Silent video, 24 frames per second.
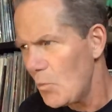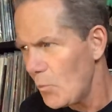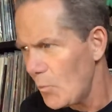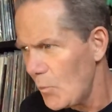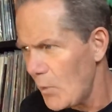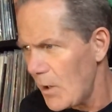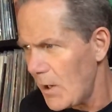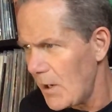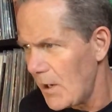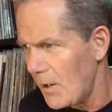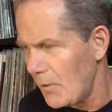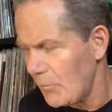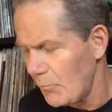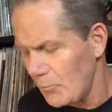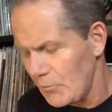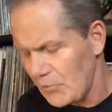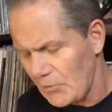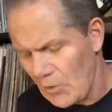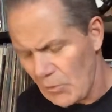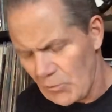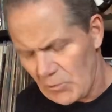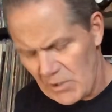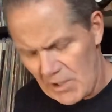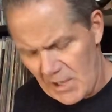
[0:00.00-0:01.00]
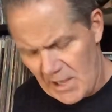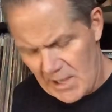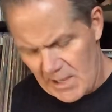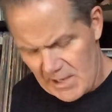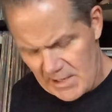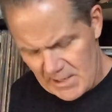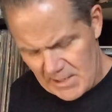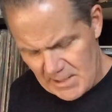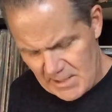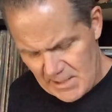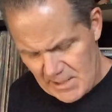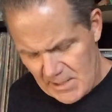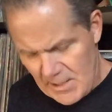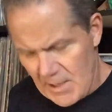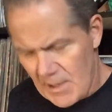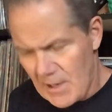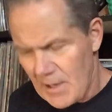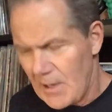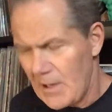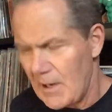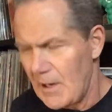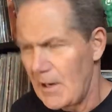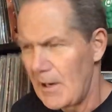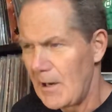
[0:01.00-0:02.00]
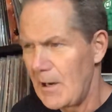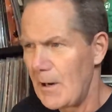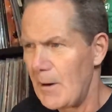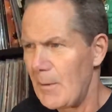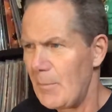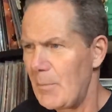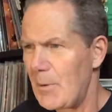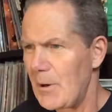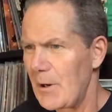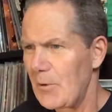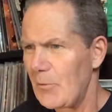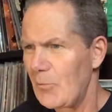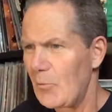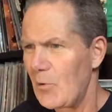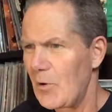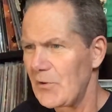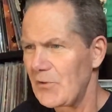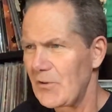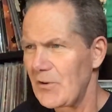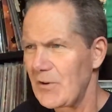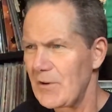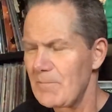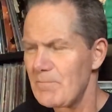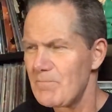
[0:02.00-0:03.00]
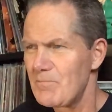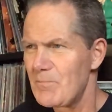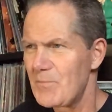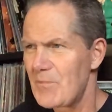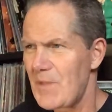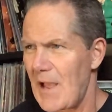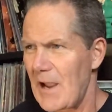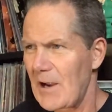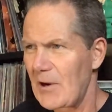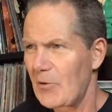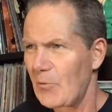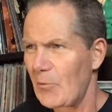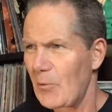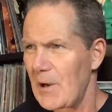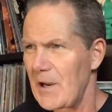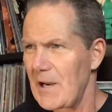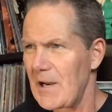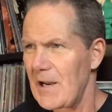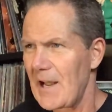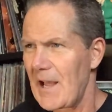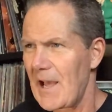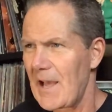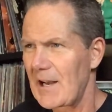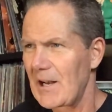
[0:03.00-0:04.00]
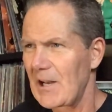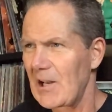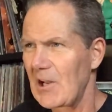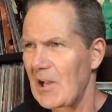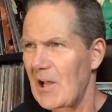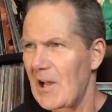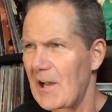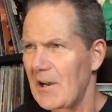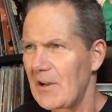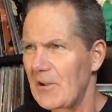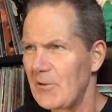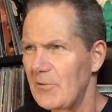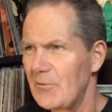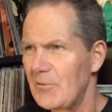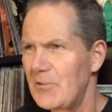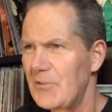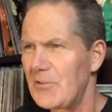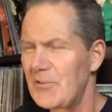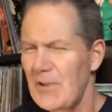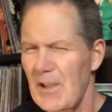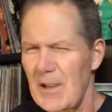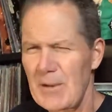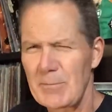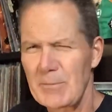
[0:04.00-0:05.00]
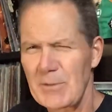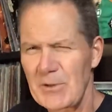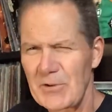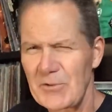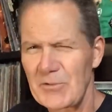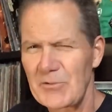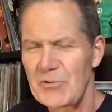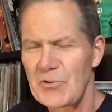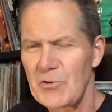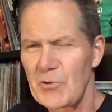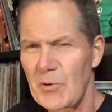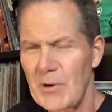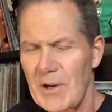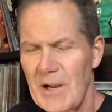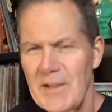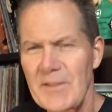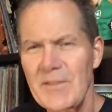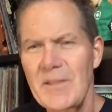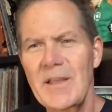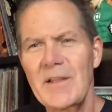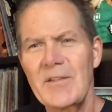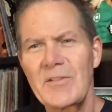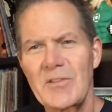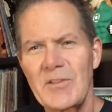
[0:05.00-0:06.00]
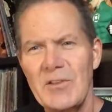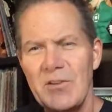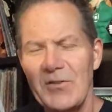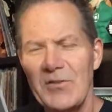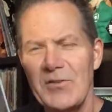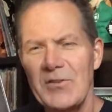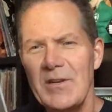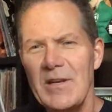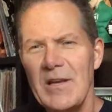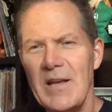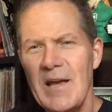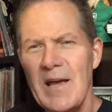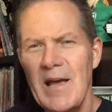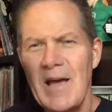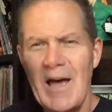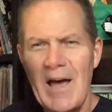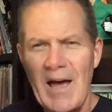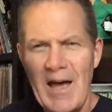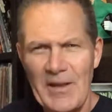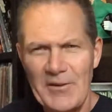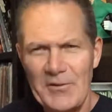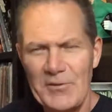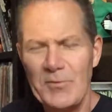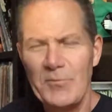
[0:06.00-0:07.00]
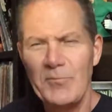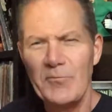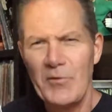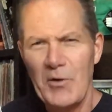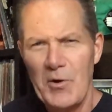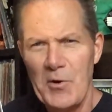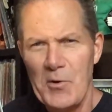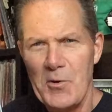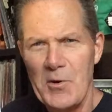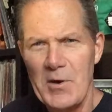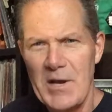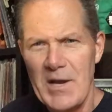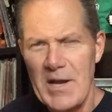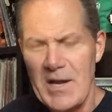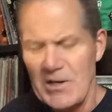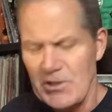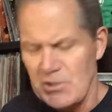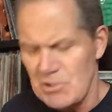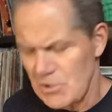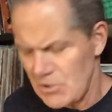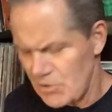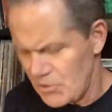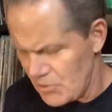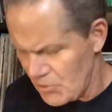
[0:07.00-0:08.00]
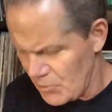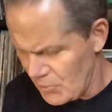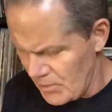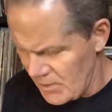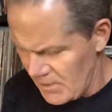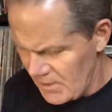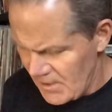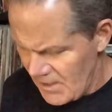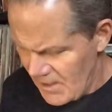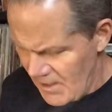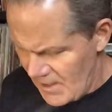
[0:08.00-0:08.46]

uh, was okay, um, but it wasn't that great. It had a lot of sameness to it. I think this has some variation to it,